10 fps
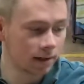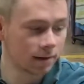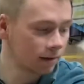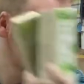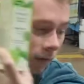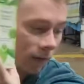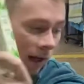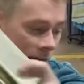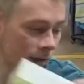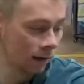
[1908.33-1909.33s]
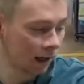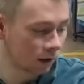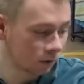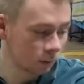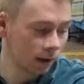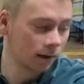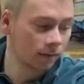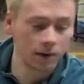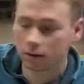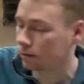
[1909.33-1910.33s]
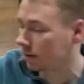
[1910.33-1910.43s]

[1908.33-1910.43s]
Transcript: So we've got like 3 of those